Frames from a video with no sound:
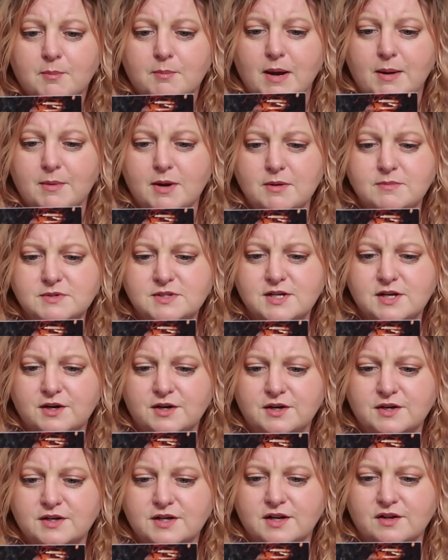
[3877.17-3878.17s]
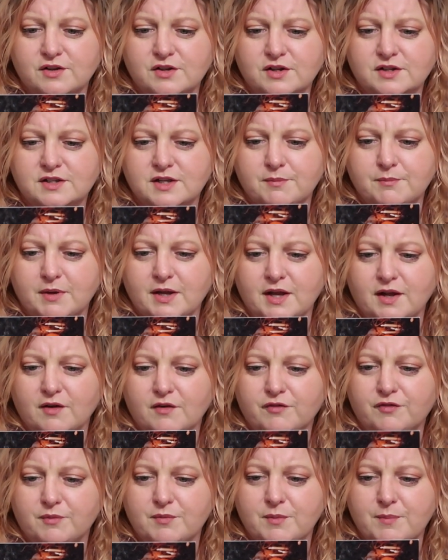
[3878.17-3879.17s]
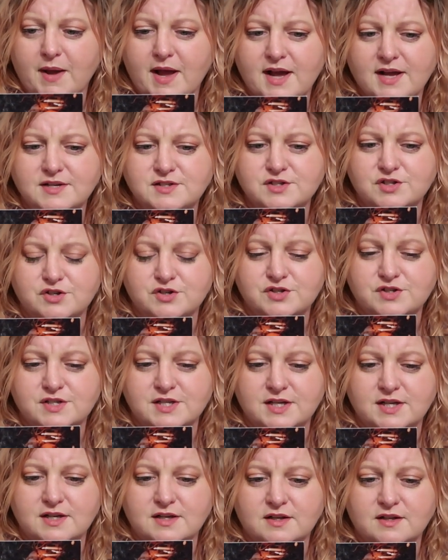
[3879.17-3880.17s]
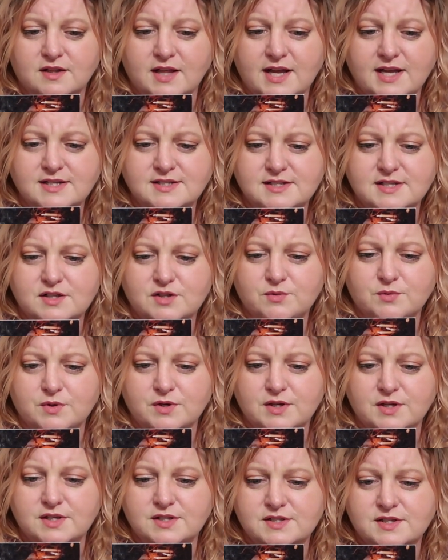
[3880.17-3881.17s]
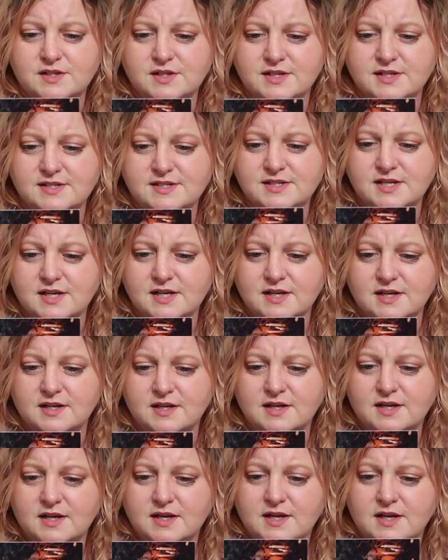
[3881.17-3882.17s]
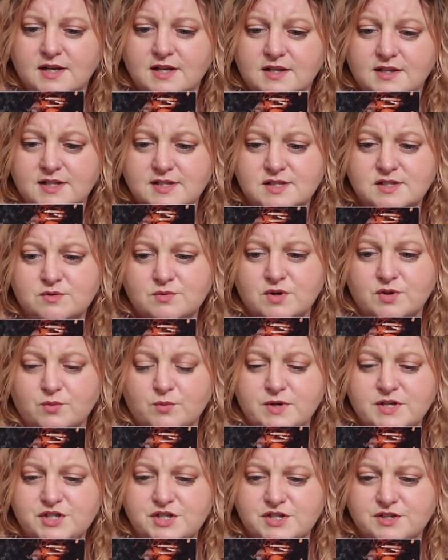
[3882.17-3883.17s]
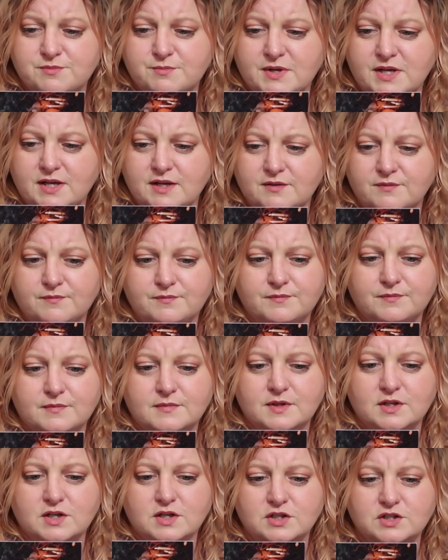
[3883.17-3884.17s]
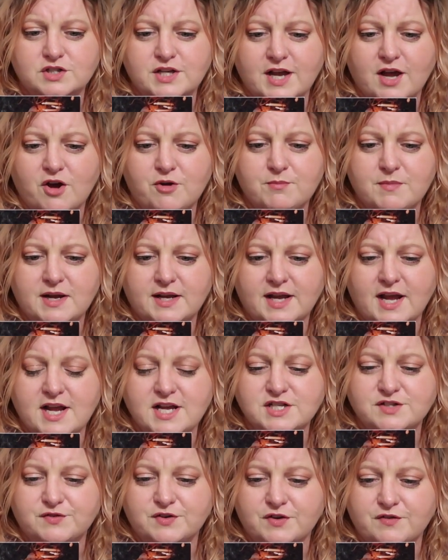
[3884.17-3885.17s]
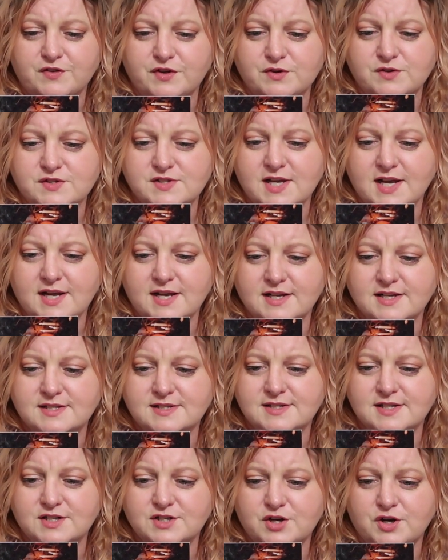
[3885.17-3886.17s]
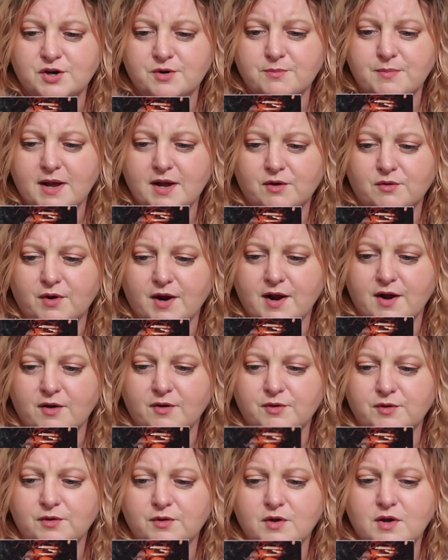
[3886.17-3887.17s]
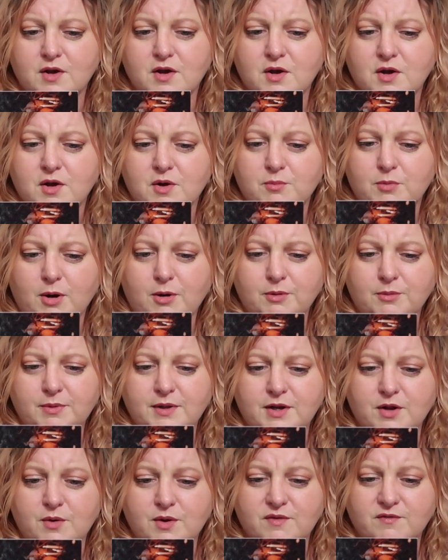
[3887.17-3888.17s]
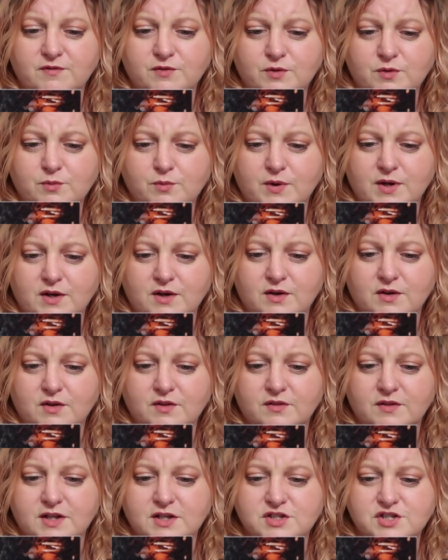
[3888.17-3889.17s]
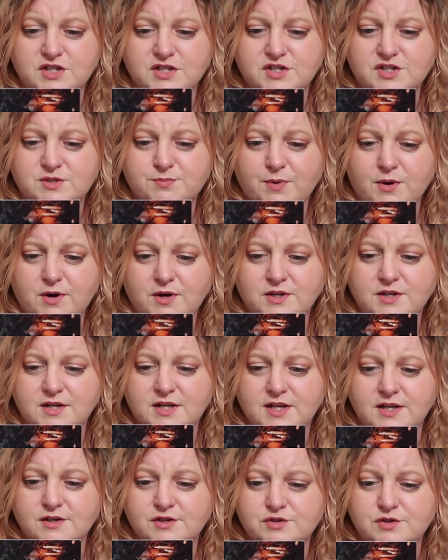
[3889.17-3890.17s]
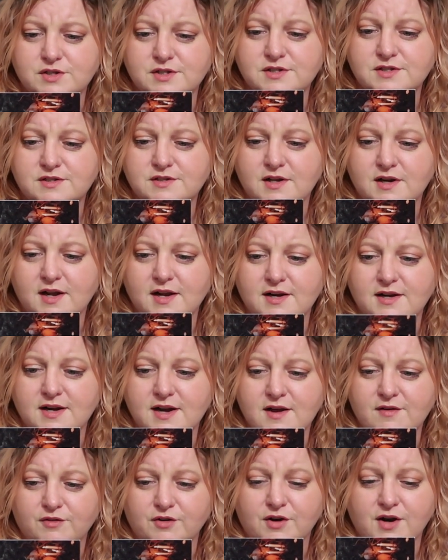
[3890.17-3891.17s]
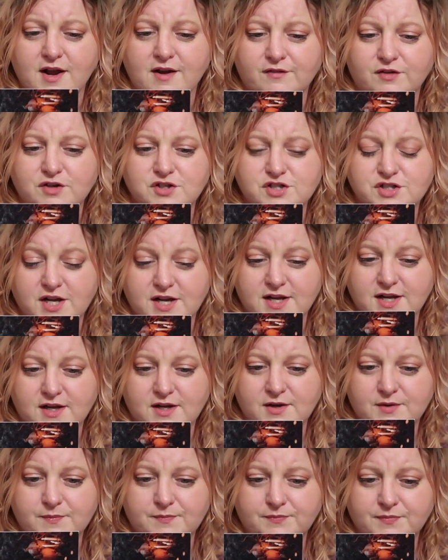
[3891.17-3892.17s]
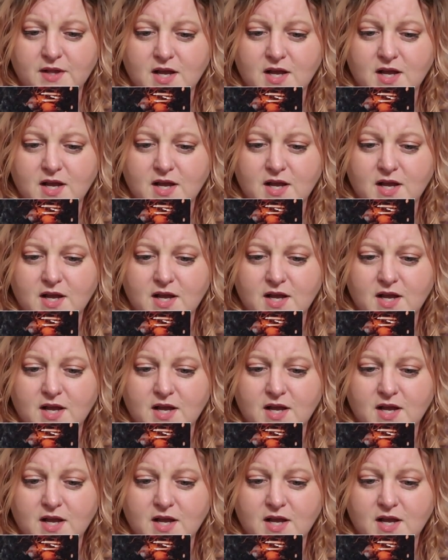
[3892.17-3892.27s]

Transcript: My mom turned and looked at me from the passenger seat, glanced at the woods, then said, this is where the witches meet. She held my gaze for a few seconds, then turned back round, probably knowing full well that she'd sparked an interest that I'd never ever shake.